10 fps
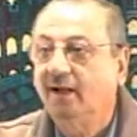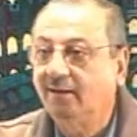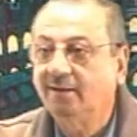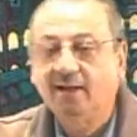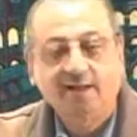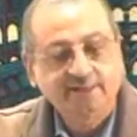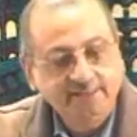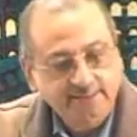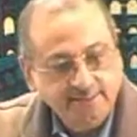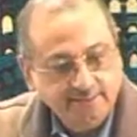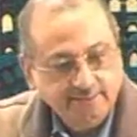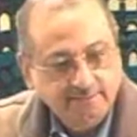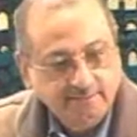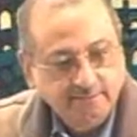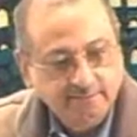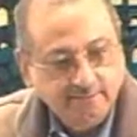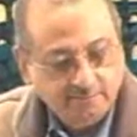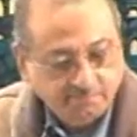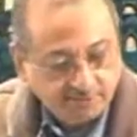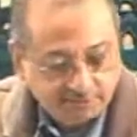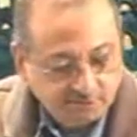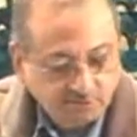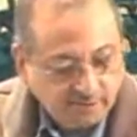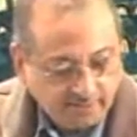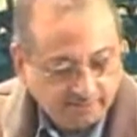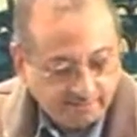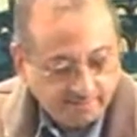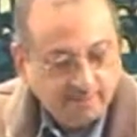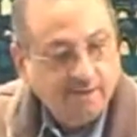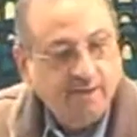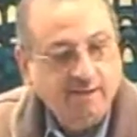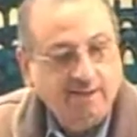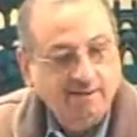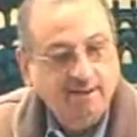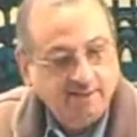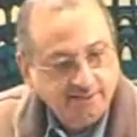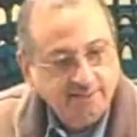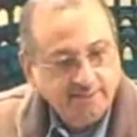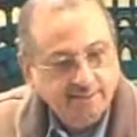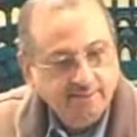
Allahi. Majrur hai. Allahi.